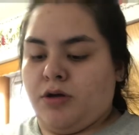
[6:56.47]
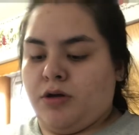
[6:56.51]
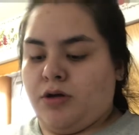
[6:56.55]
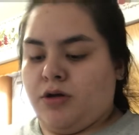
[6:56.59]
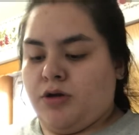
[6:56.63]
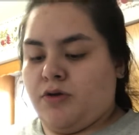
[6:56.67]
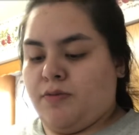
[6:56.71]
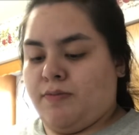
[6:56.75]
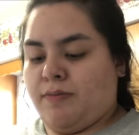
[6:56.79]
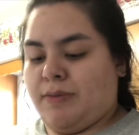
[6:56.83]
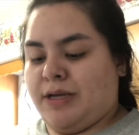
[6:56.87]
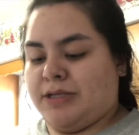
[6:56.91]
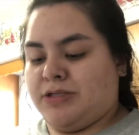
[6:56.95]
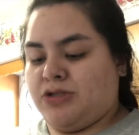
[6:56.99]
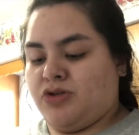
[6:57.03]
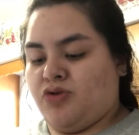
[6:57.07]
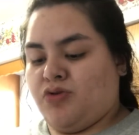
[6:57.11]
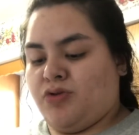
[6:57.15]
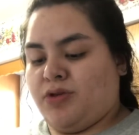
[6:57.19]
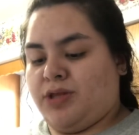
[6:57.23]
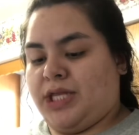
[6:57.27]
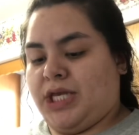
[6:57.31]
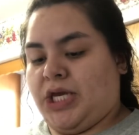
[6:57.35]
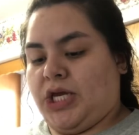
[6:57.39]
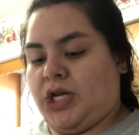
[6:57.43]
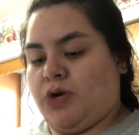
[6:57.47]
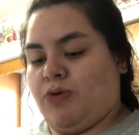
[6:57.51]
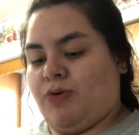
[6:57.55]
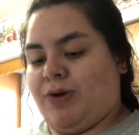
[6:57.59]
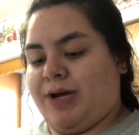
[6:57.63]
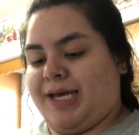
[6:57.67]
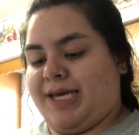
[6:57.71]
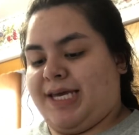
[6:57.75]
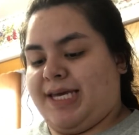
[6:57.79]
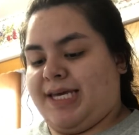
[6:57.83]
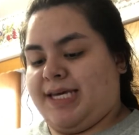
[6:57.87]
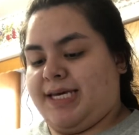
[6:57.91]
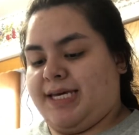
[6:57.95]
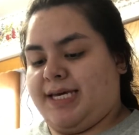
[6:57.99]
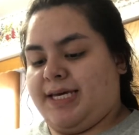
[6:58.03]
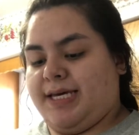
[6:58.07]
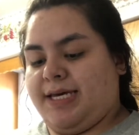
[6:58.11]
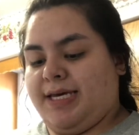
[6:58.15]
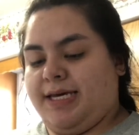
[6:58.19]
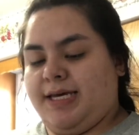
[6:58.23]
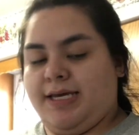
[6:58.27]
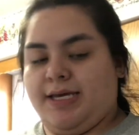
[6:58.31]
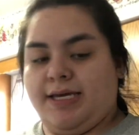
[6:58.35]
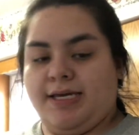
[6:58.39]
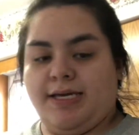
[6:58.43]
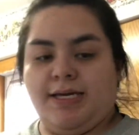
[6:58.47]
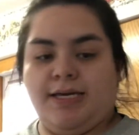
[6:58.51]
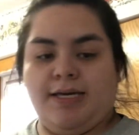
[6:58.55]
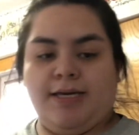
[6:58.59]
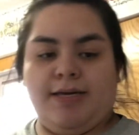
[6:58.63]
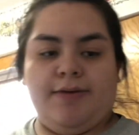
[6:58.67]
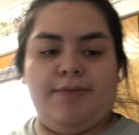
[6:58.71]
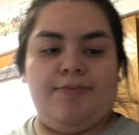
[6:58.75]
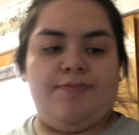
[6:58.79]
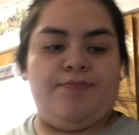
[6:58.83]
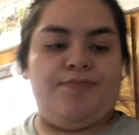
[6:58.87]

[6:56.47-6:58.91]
Nomás lo tiro allí.